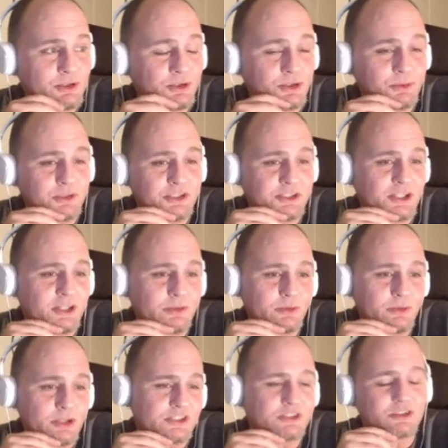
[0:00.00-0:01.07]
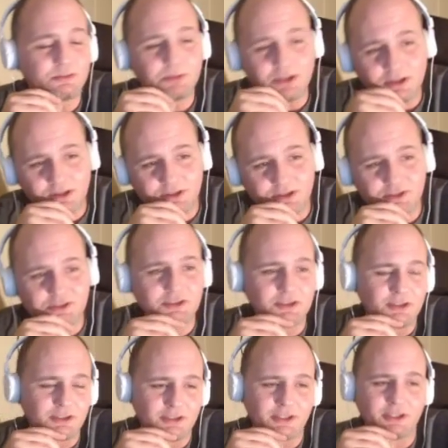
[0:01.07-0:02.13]
The only reason I was is because
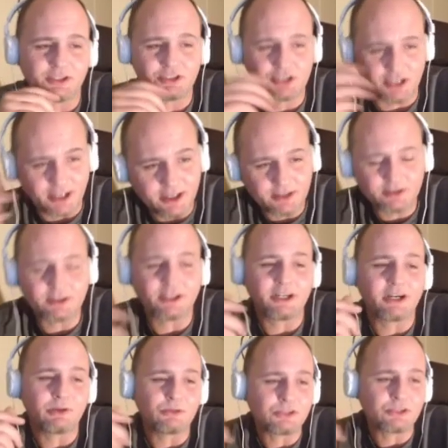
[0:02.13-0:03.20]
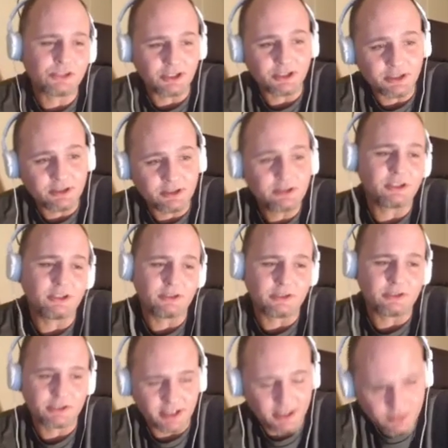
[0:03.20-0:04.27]
in a chat that I was in, he
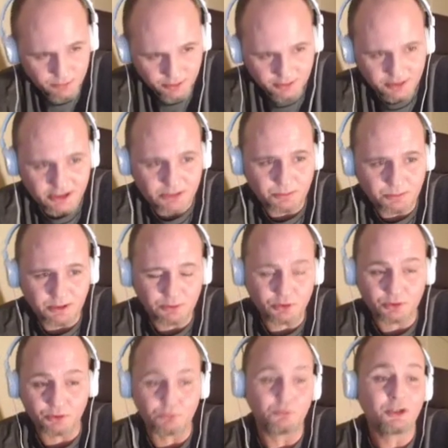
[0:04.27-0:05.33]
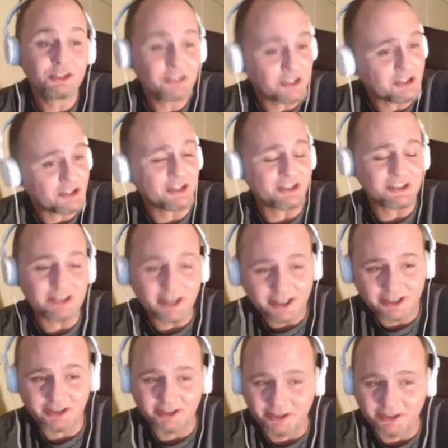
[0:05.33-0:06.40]
attacked one of these people who wasn't there
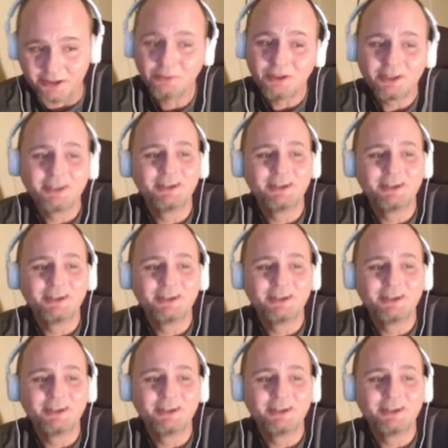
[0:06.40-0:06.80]
attacking him,